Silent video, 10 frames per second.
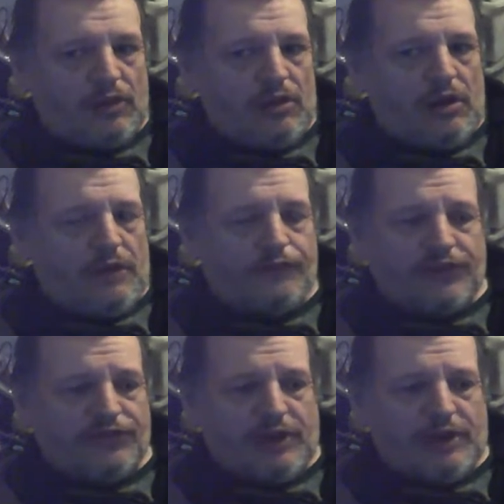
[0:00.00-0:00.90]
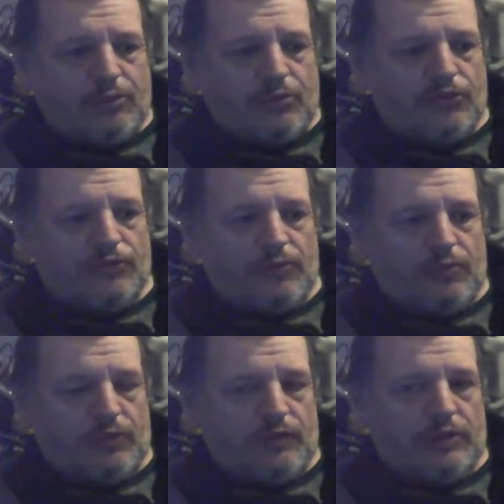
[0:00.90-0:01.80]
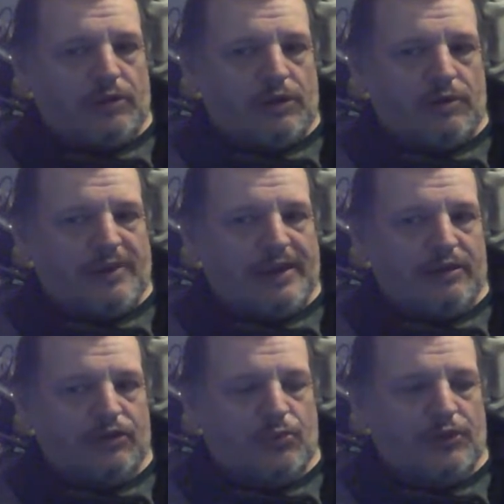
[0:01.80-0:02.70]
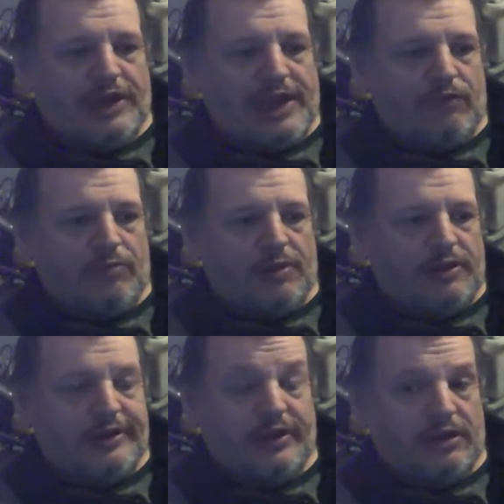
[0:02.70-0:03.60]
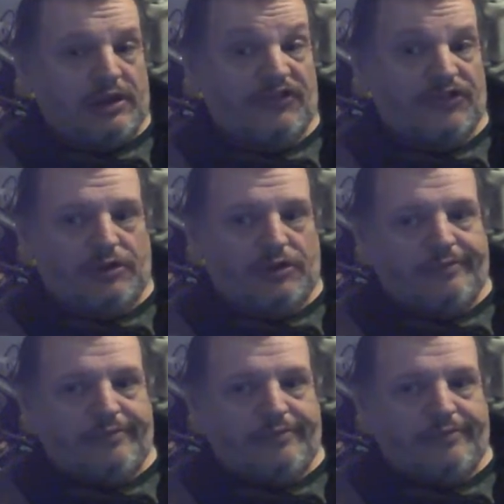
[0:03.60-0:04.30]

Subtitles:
half a dozen animals within like about a 20-hour play, and that's it.